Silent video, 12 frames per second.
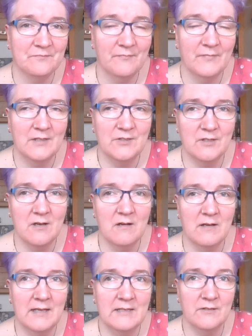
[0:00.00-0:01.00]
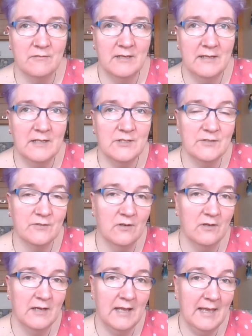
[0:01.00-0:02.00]
And she can't get a degree unless she's got
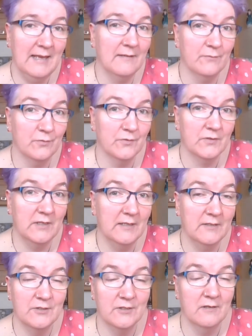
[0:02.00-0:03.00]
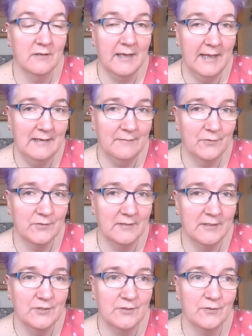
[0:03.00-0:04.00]
A levels, and she can't get A levels
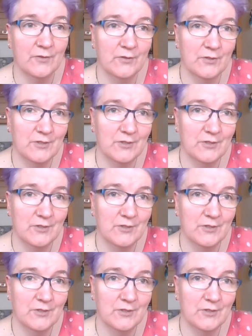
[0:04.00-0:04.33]
unless she's got